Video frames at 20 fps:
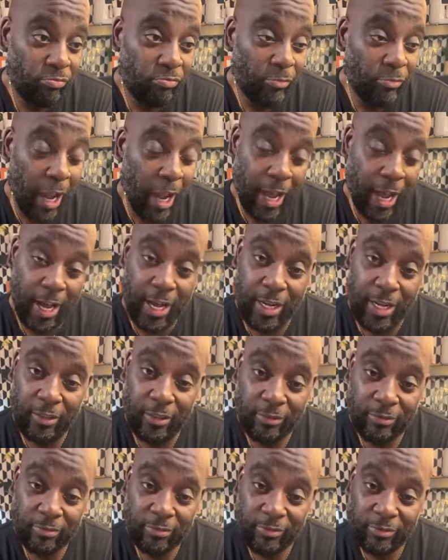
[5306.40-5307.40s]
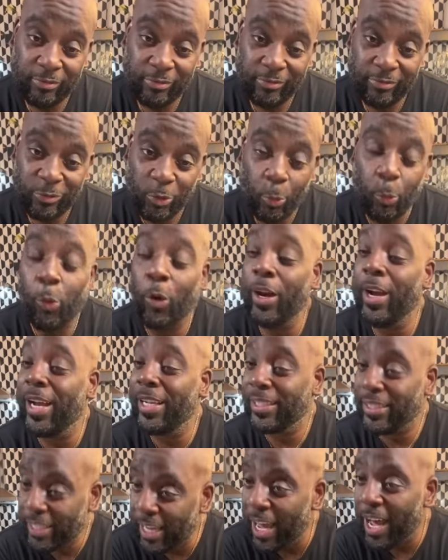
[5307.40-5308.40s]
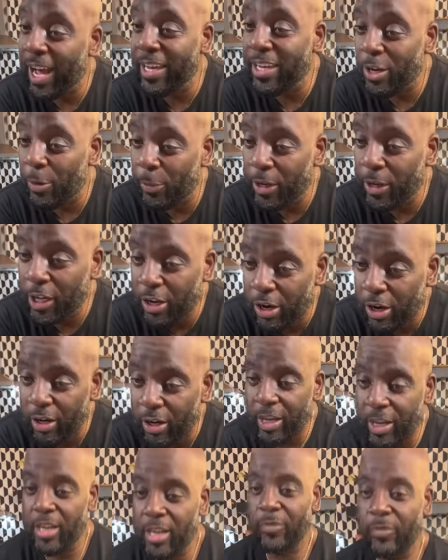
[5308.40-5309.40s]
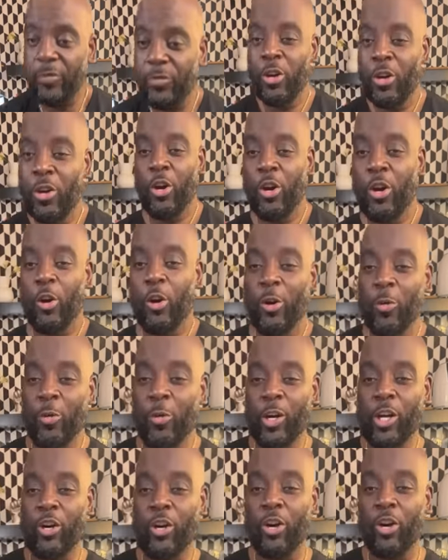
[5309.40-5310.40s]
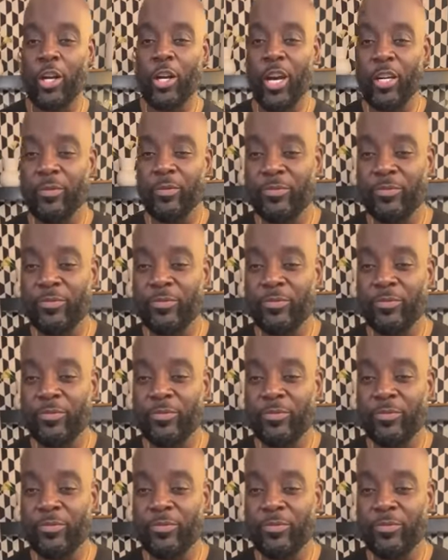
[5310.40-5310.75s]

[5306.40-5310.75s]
Huh? When I tell you we cooking, we're cooking.